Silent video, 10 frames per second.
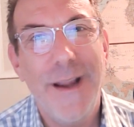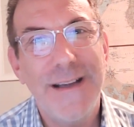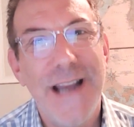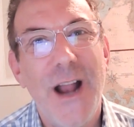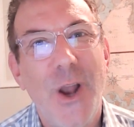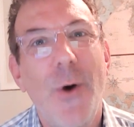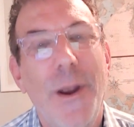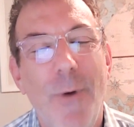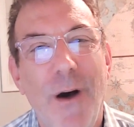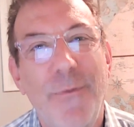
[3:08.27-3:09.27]
it's not going
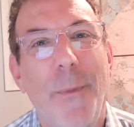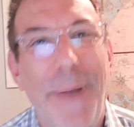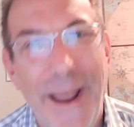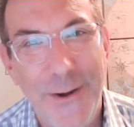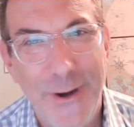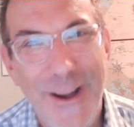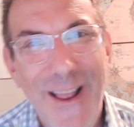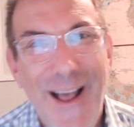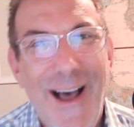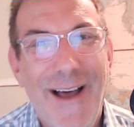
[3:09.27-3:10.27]
well for Pádraig
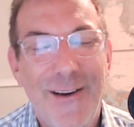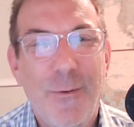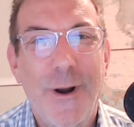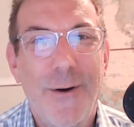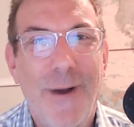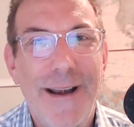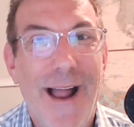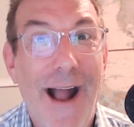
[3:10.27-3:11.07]
on Twitter right now.